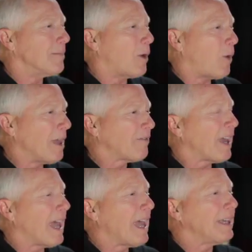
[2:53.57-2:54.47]
My wife and
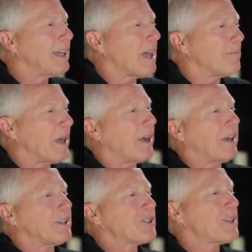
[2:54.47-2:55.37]
I had gotten married
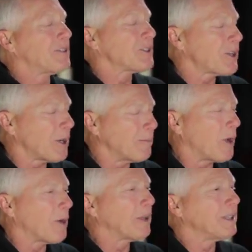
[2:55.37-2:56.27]
in a civil
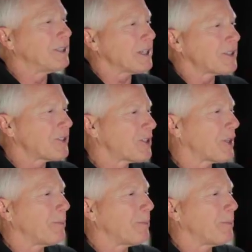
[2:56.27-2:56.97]
ceremony with the Justice of the